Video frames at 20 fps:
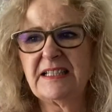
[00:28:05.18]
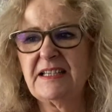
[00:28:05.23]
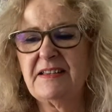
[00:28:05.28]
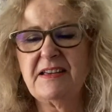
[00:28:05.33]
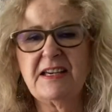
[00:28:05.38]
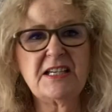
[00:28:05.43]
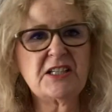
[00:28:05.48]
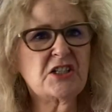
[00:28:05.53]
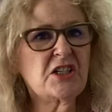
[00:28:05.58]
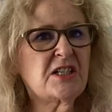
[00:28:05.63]

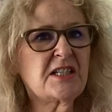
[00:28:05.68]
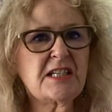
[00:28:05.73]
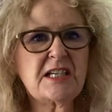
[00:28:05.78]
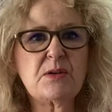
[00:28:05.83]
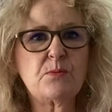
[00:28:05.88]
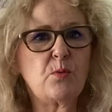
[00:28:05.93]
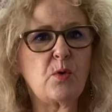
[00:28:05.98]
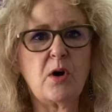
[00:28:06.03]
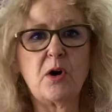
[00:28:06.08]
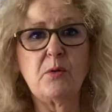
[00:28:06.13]
It just
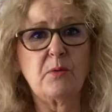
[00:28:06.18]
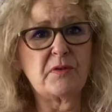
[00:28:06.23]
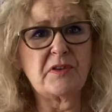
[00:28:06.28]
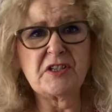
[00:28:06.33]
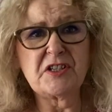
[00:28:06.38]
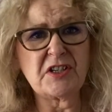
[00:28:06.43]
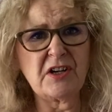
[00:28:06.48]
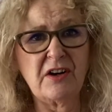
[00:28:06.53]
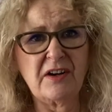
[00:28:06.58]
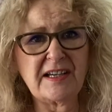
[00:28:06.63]
didn't work with the
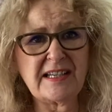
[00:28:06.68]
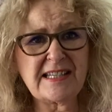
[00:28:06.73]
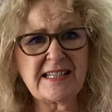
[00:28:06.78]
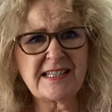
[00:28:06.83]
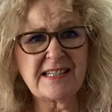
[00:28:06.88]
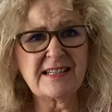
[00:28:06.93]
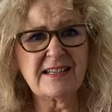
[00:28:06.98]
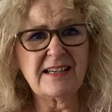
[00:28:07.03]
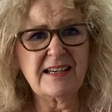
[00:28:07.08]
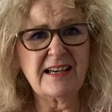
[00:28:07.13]

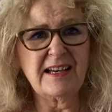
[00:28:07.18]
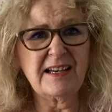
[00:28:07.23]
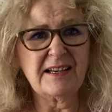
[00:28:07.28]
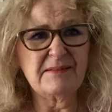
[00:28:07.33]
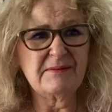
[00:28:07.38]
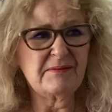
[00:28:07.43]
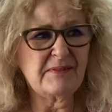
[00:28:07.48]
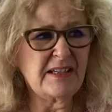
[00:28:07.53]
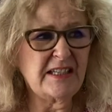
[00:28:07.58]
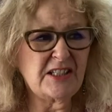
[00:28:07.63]
ties.
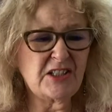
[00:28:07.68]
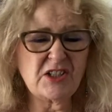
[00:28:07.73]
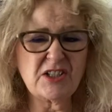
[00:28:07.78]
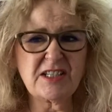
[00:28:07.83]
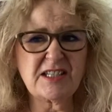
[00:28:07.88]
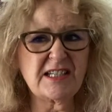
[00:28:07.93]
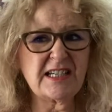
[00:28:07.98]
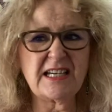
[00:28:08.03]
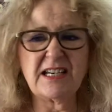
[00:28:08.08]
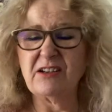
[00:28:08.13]
It just
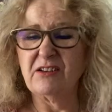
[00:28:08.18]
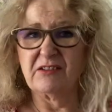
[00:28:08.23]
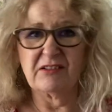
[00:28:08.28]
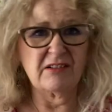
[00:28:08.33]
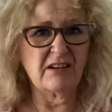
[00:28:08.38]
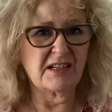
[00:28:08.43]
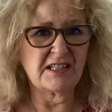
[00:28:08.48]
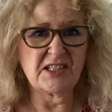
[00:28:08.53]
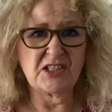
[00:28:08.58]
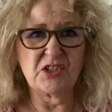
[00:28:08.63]
didn't look
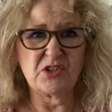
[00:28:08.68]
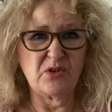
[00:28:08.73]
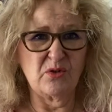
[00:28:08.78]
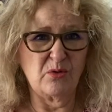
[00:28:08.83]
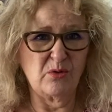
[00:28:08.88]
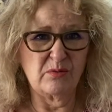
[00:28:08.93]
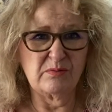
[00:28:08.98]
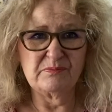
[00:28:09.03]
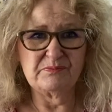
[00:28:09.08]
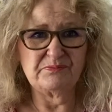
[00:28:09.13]
nice at
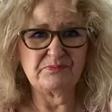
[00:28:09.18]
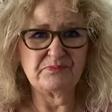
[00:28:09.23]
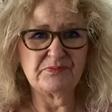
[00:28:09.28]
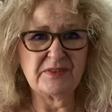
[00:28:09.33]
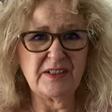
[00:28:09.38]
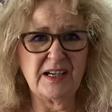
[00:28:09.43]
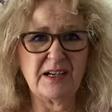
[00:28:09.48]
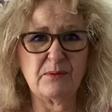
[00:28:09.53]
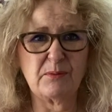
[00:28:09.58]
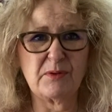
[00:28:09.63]
all
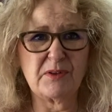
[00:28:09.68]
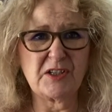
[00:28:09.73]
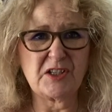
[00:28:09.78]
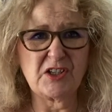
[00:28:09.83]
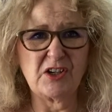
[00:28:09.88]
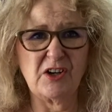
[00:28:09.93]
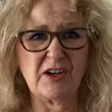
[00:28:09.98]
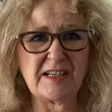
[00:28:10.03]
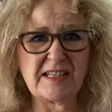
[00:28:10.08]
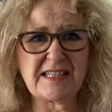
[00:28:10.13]
with the
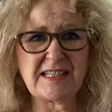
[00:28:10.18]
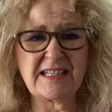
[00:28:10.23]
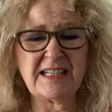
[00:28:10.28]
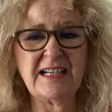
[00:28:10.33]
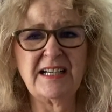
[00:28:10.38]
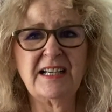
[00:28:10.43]
ties.